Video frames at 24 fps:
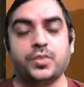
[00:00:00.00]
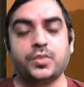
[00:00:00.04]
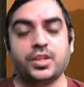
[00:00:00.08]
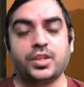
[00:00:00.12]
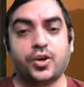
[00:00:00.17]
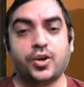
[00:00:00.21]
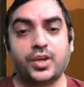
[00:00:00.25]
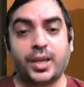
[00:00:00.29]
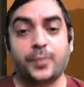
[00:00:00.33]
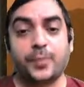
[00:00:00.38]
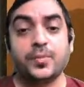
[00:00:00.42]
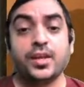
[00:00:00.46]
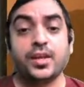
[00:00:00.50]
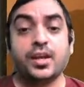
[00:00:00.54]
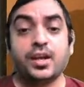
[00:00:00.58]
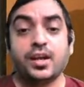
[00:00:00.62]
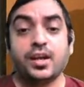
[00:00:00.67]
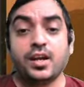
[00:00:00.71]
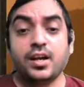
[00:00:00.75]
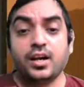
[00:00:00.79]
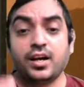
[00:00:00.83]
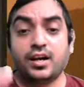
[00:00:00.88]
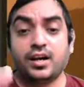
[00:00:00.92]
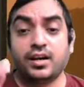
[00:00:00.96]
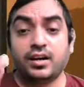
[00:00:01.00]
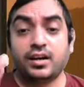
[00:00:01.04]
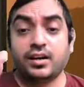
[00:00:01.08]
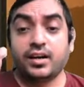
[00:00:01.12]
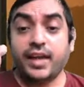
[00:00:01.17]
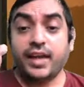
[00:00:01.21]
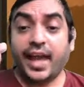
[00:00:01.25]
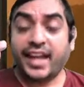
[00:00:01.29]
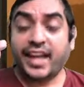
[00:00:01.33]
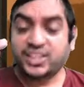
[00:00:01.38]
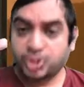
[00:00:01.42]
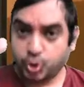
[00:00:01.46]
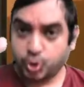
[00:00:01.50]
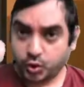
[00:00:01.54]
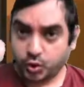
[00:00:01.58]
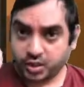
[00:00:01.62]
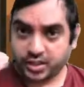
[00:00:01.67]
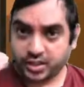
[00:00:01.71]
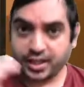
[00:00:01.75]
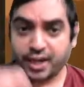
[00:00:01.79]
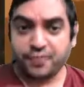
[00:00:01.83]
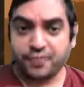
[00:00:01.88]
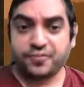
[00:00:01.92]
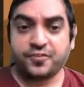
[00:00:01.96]
Okay, actual
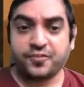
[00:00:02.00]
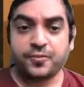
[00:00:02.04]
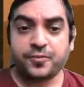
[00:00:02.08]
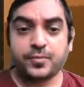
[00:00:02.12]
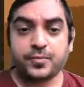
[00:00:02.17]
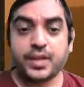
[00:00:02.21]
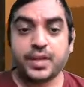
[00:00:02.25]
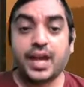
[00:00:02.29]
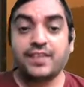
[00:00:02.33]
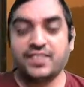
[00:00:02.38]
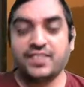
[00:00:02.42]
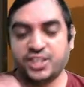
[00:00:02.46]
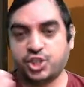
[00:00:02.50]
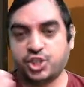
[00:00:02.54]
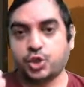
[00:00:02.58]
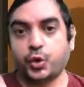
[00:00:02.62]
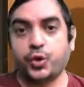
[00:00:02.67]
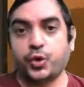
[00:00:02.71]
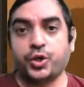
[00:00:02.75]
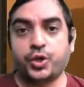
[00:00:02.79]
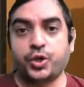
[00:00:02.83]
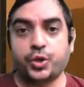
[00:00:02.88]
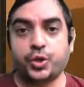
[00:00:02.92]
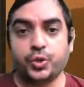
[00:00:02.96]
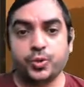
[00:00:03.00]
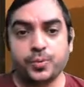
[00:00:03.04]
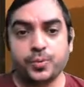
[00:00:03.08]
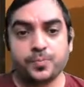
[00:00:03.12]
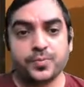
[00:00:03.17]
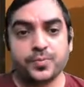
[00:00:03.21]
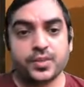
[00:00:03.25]
graph, I will show it to you.